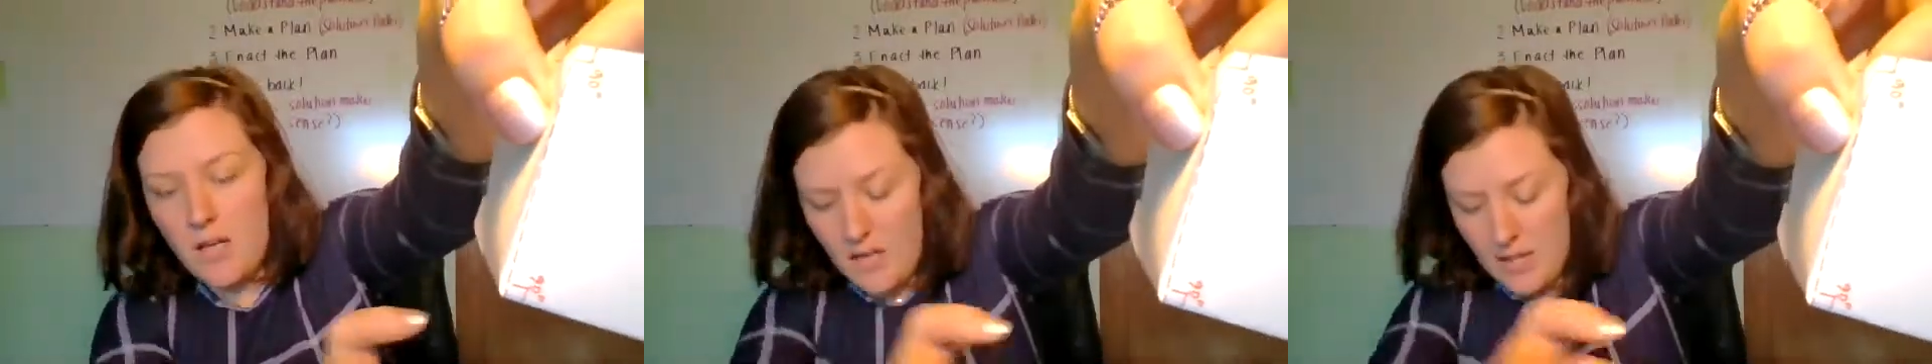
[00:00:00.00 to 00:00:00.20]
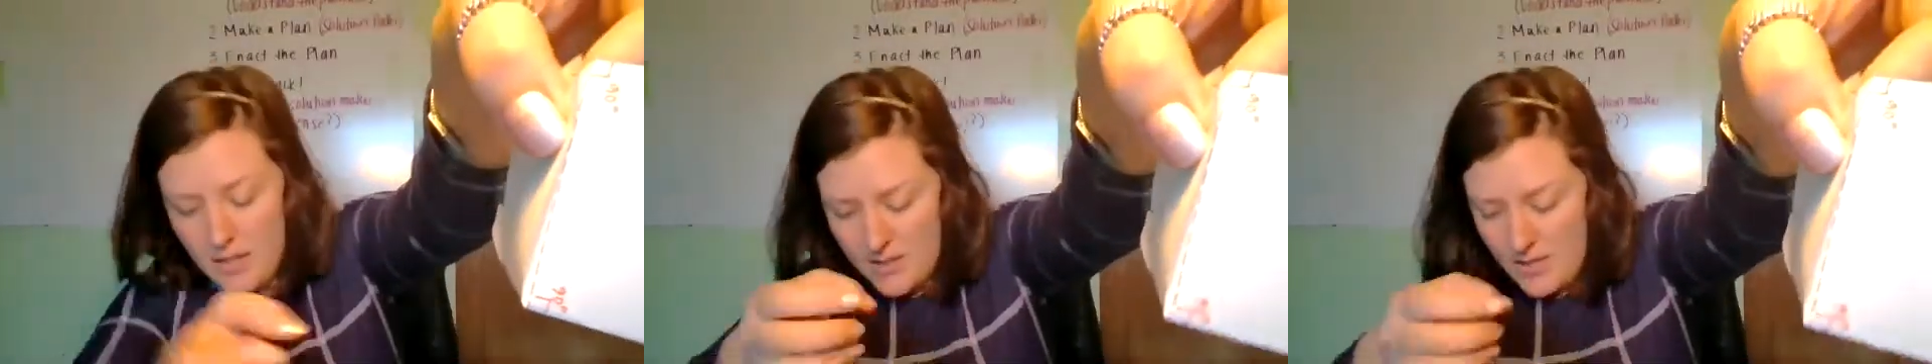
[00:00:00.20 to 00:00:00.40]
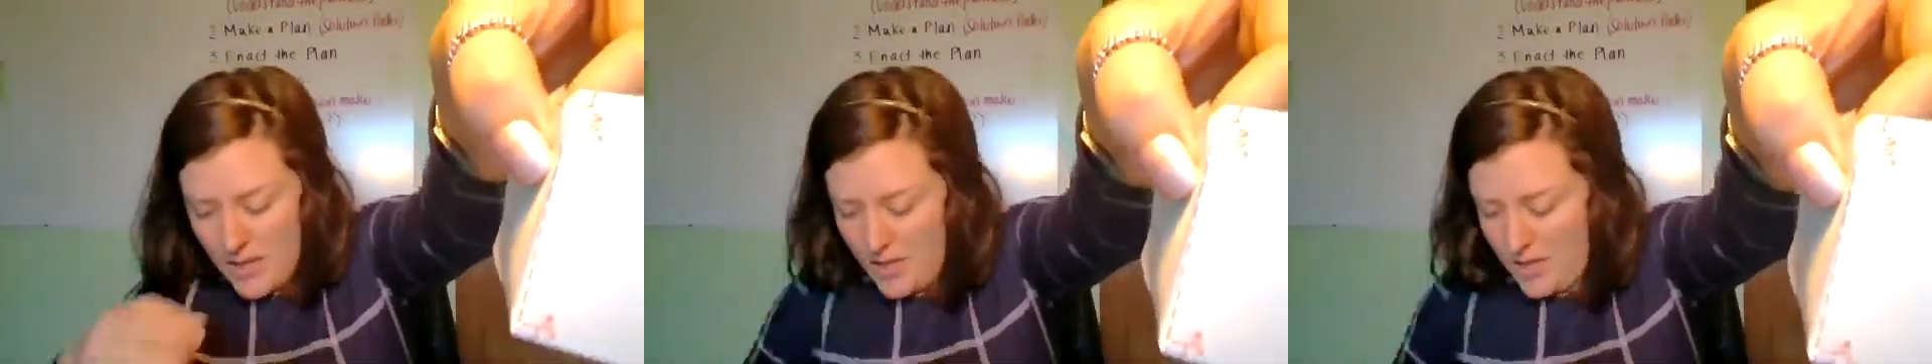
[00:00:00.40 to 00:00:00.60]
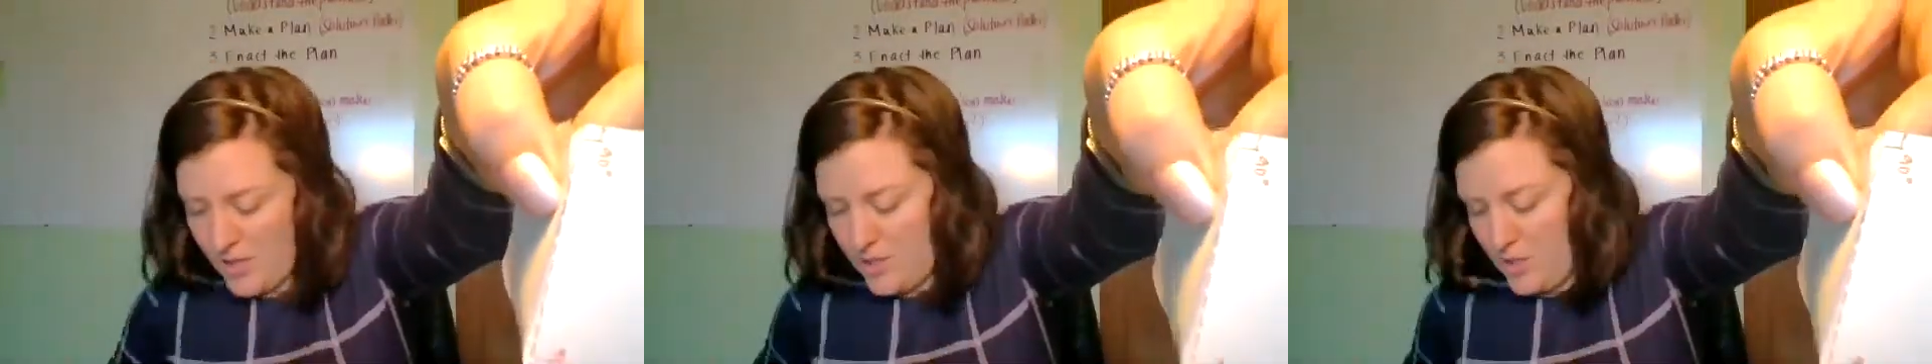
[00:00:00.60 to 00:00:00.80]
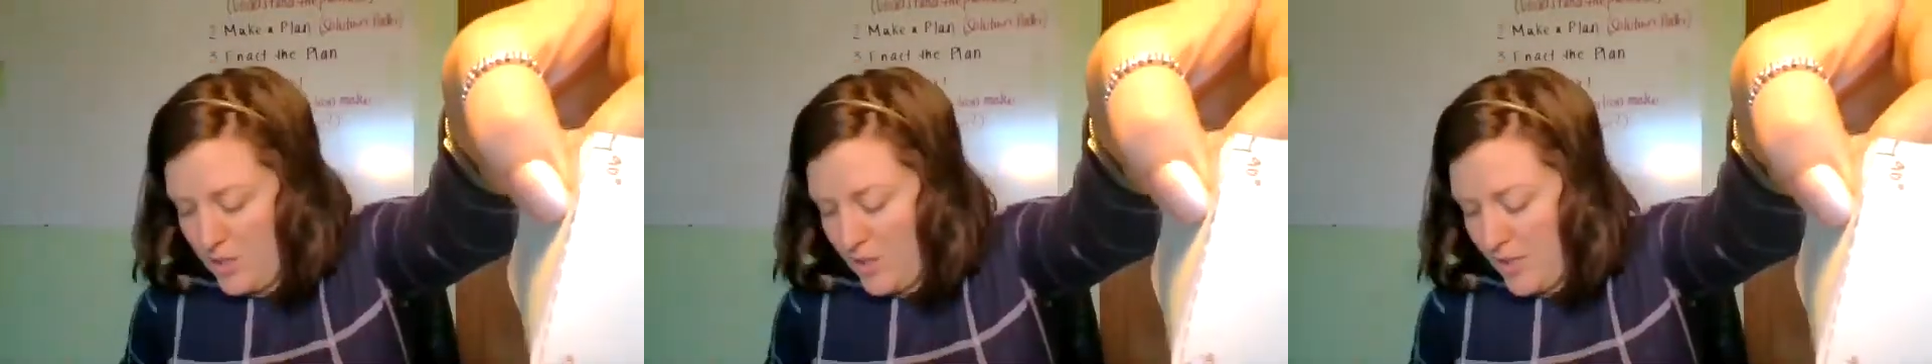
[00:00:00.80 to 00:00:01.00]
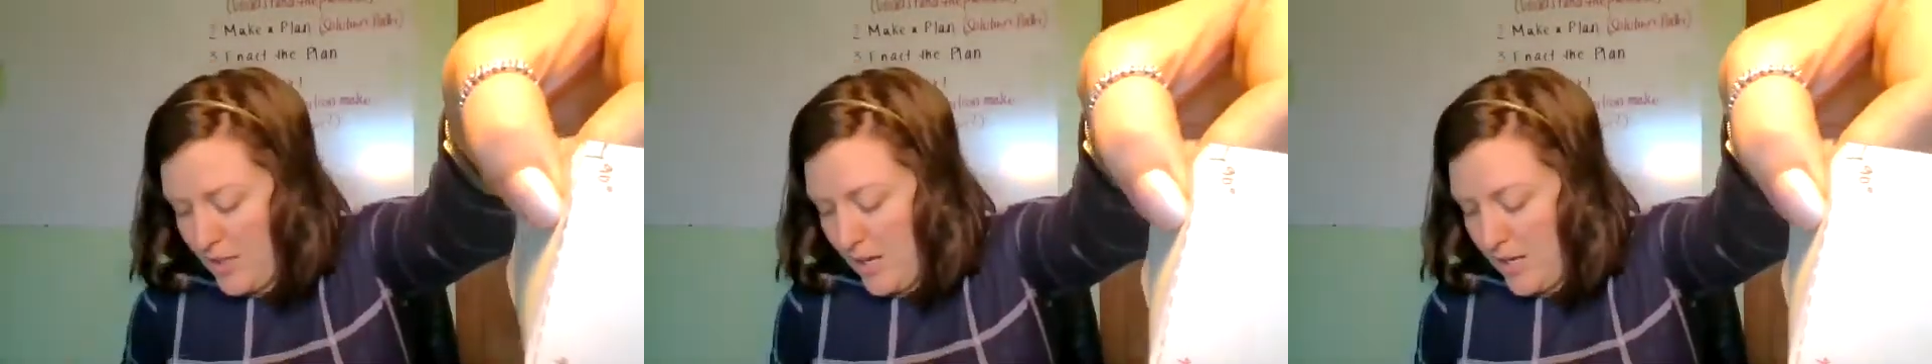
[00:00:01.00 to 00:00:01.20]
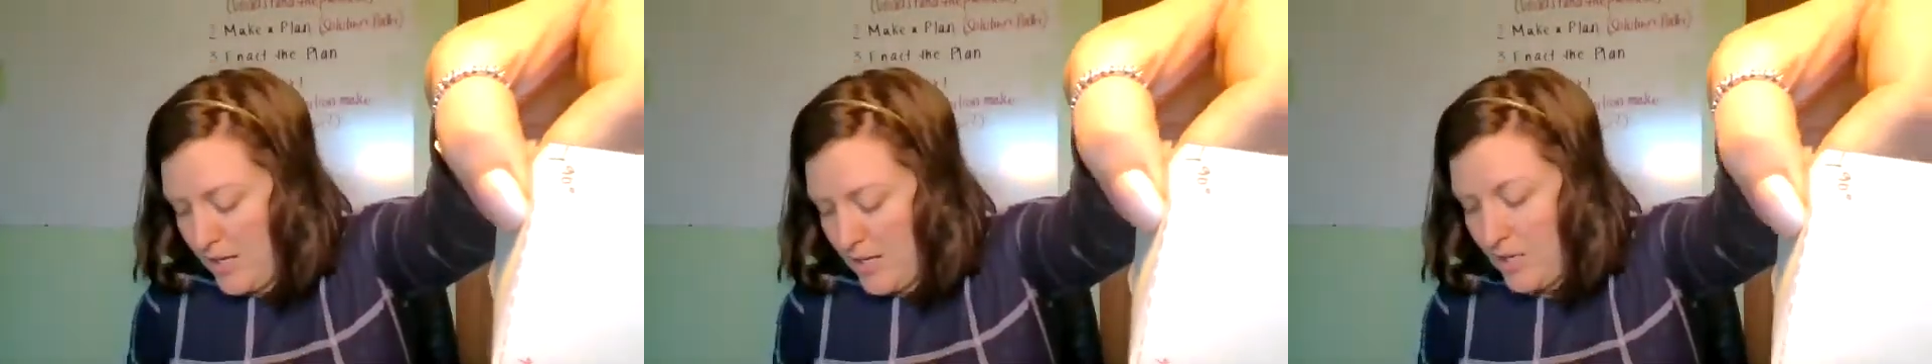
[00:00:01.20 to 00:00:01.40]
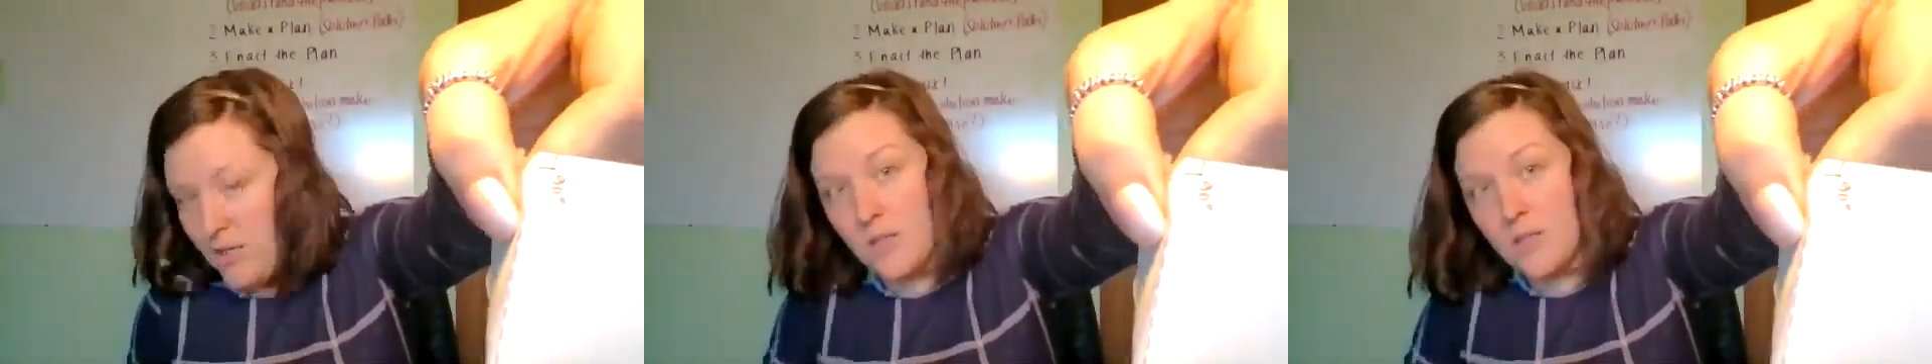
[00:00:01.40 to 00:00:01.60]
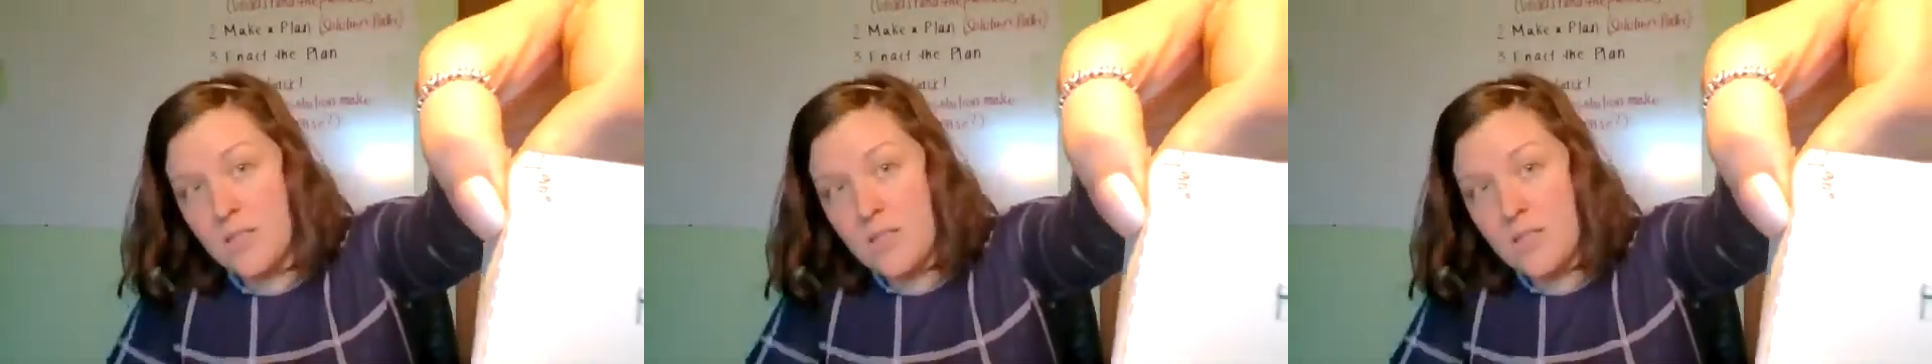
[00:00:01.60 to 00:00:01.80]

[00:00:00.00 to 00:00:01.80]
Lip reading: nice edge that I can